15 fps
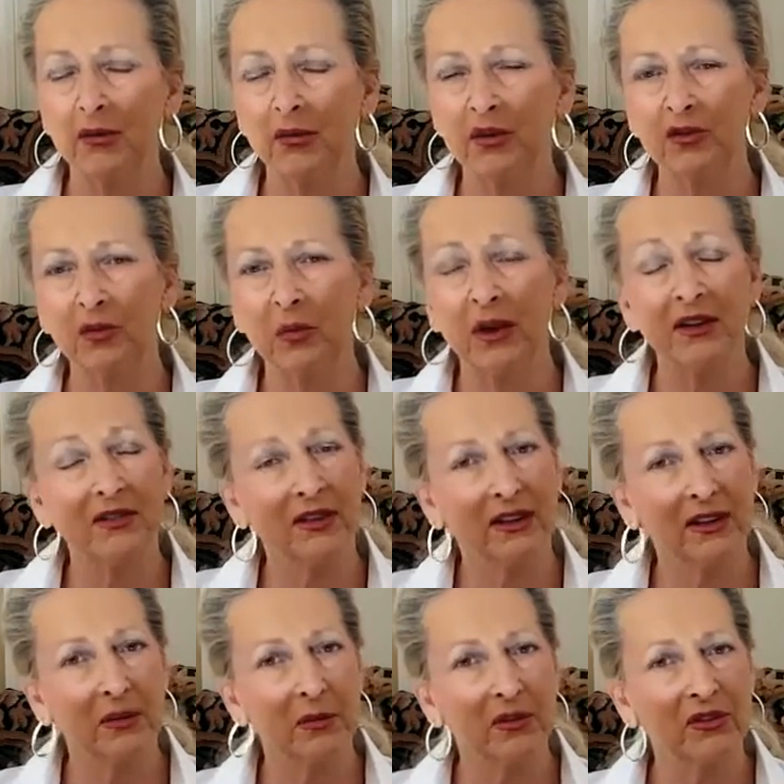which
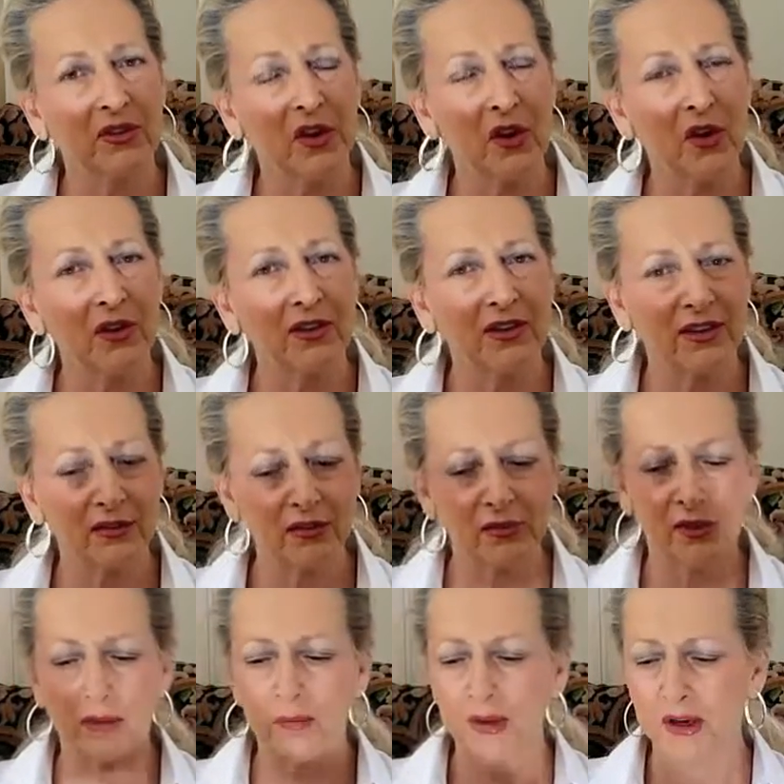basically was the art
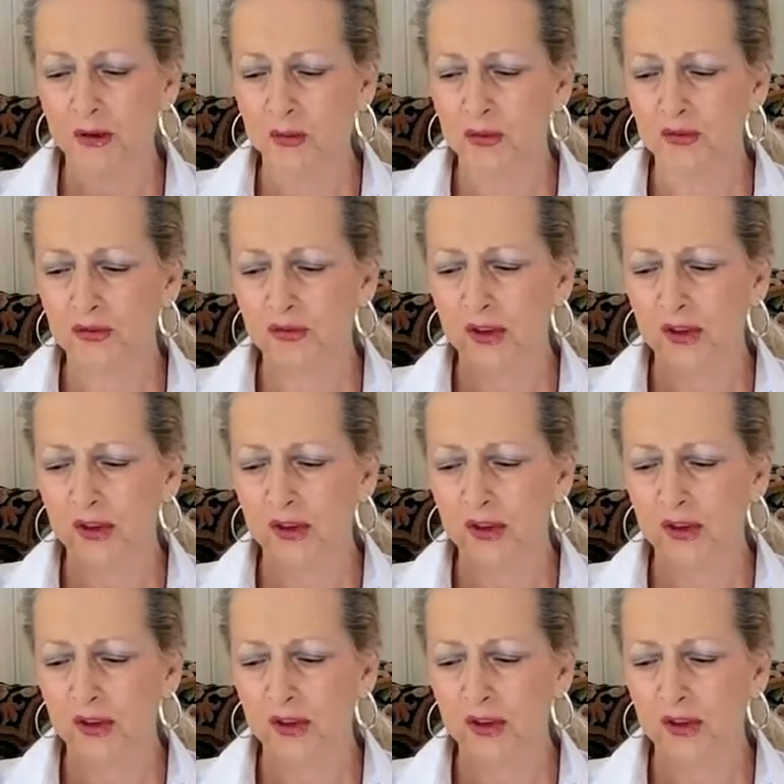district, but it was